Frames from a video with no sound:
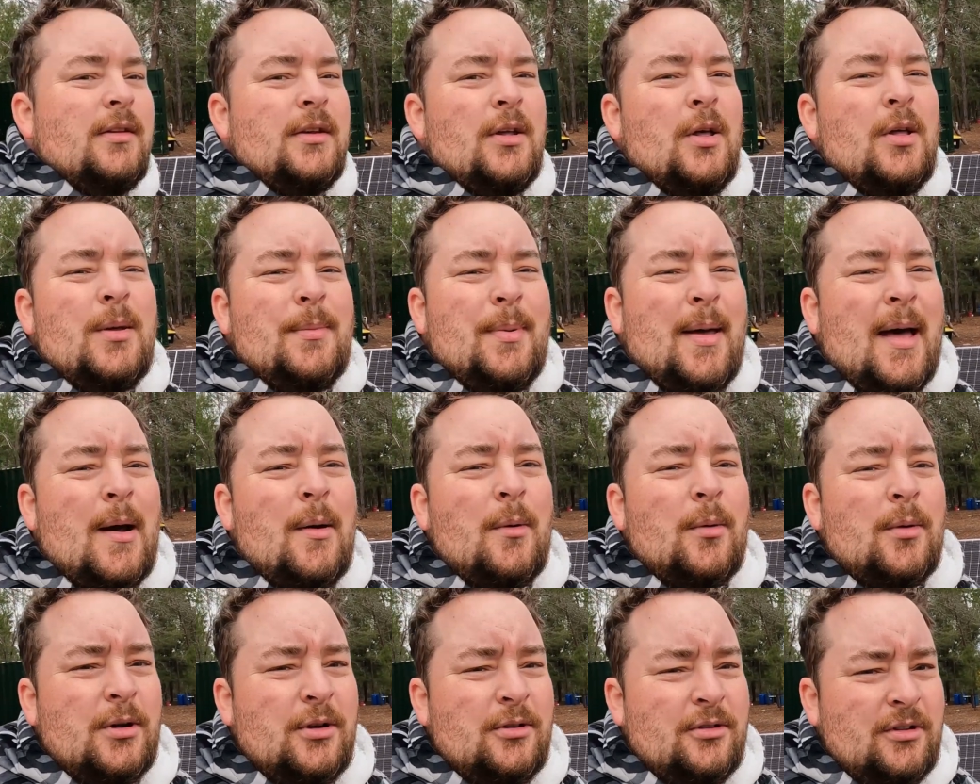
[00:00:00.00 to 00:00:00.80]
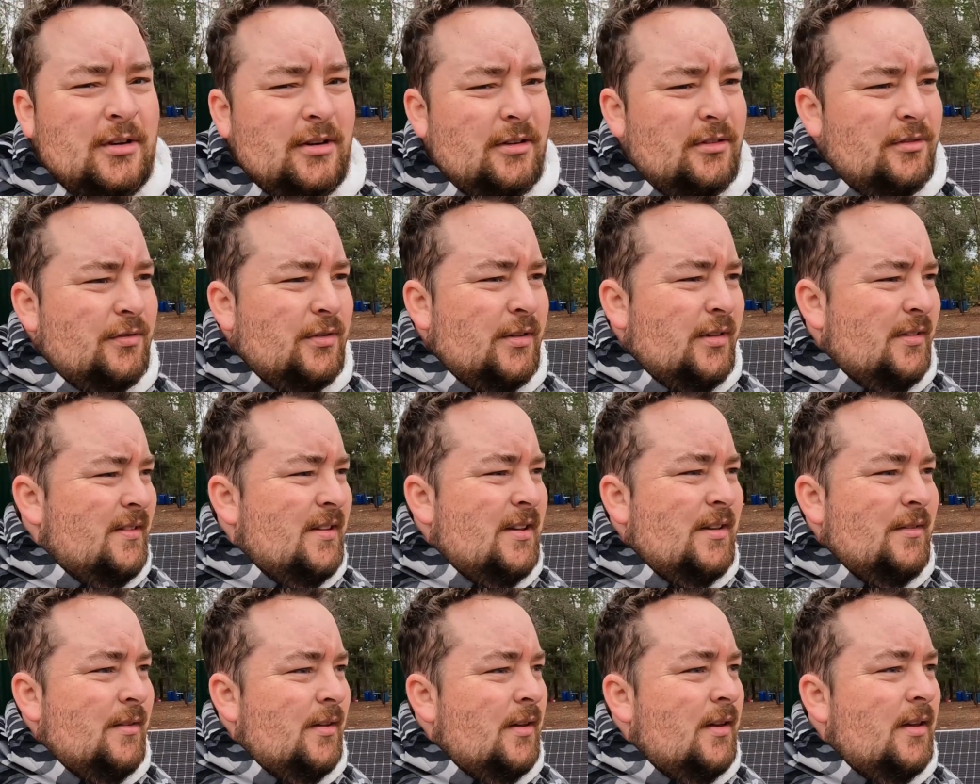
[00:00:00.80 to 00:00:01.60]
the only power we're using is for the
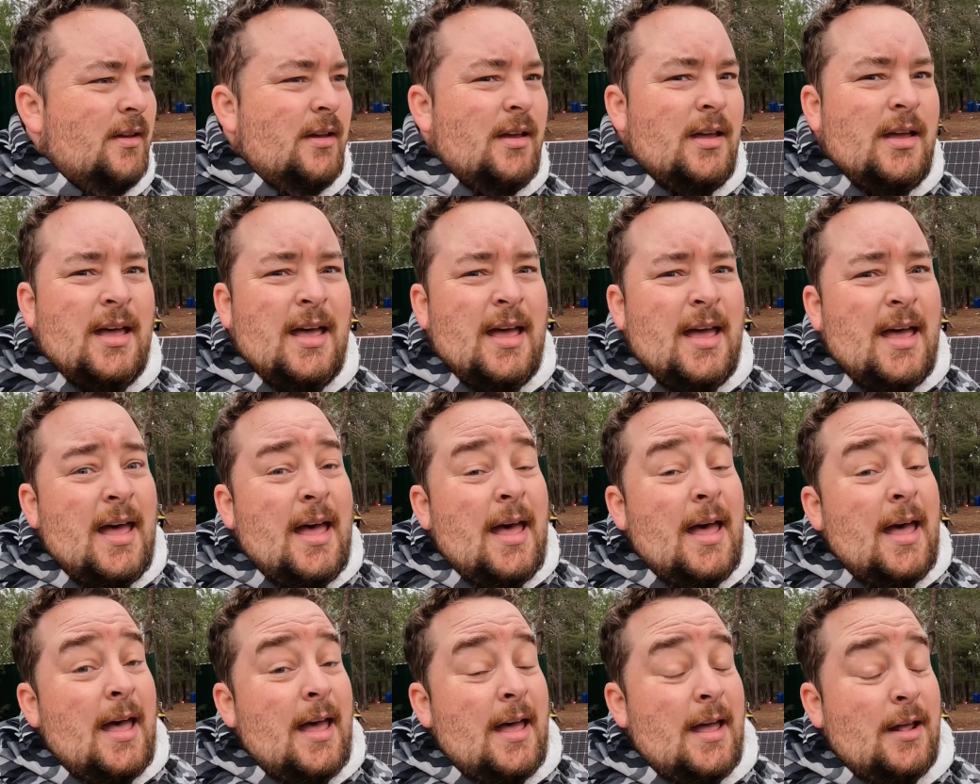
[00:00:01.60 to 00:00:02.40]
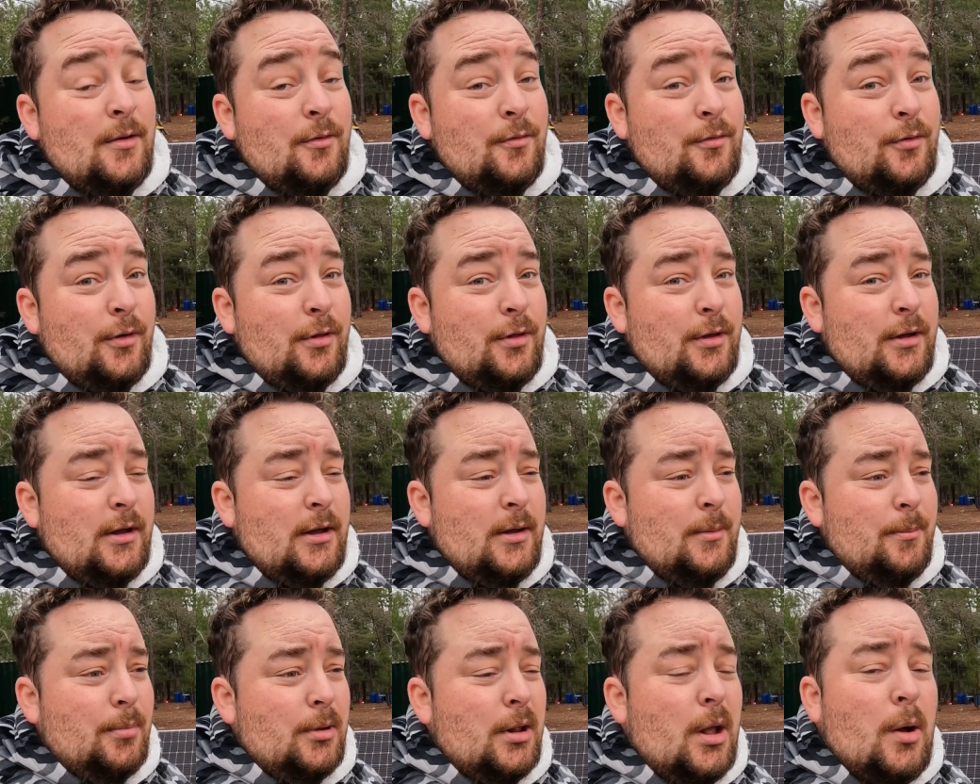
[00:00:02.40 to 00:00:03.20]
TV and for
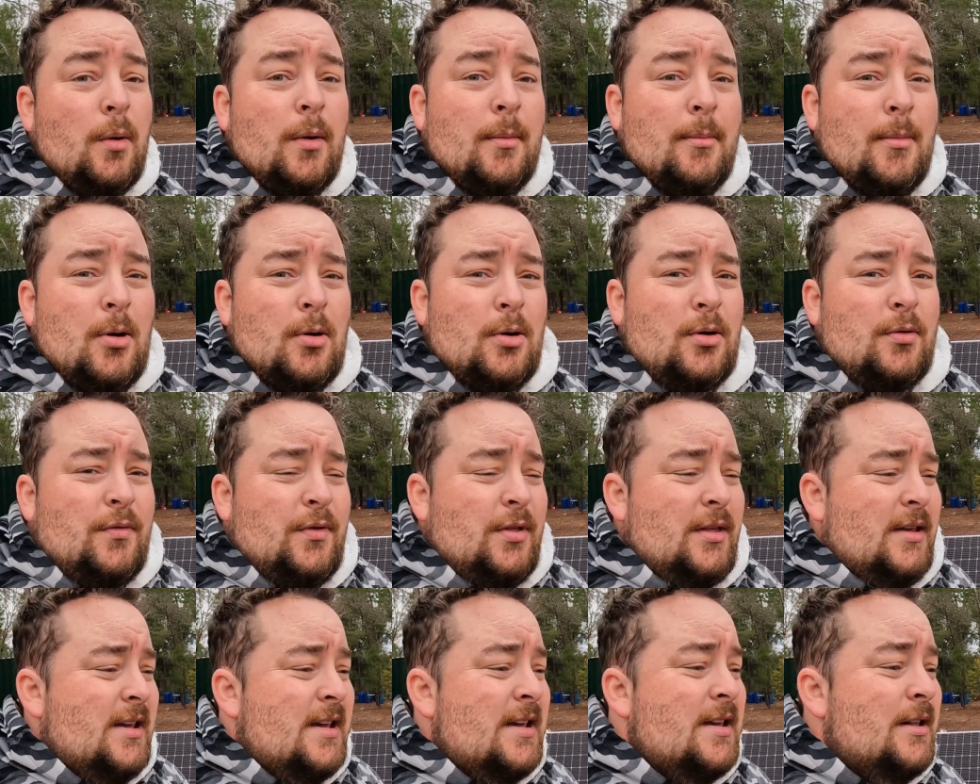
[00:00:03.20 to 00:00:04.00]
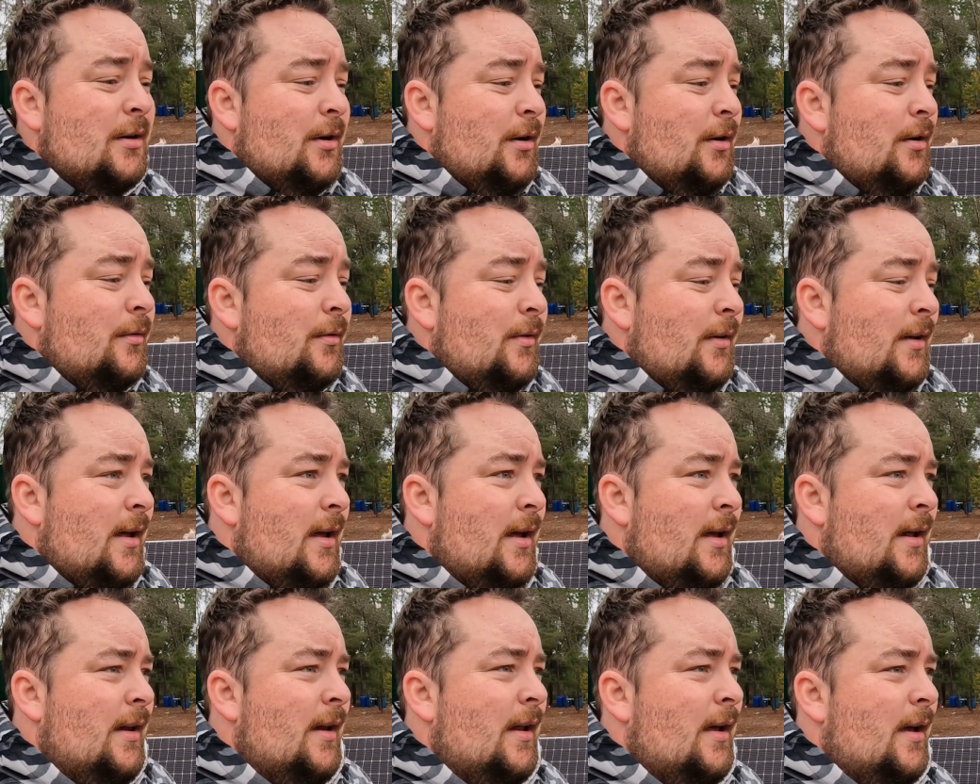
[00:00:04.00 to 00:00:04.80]
the blower motor for the heater
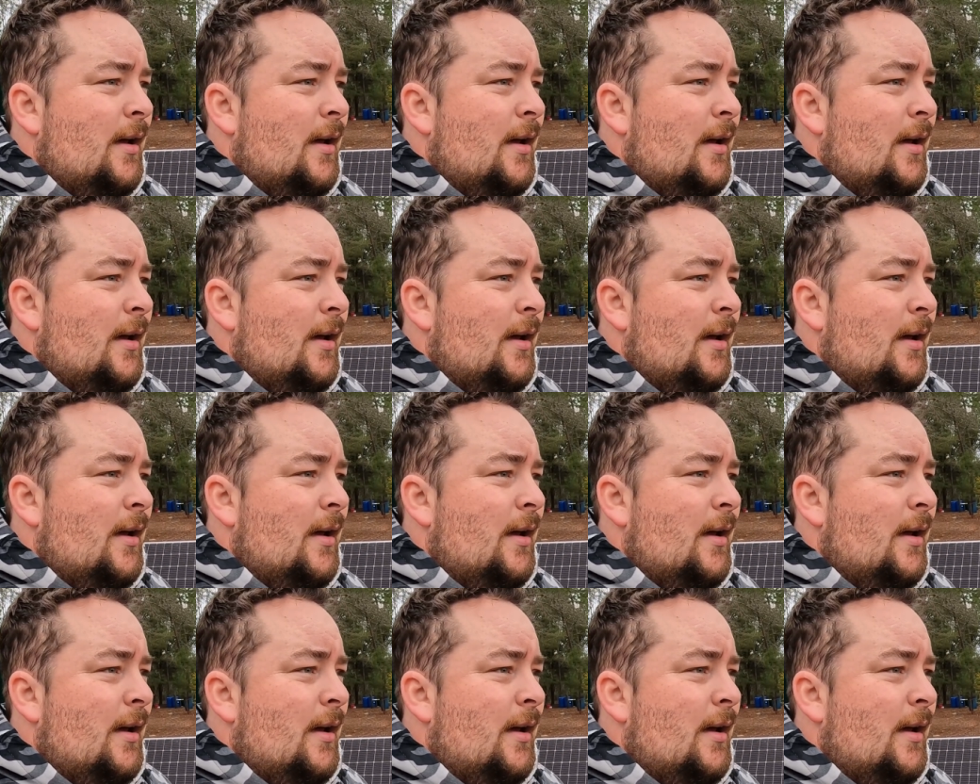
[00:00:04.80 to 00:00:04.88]
and,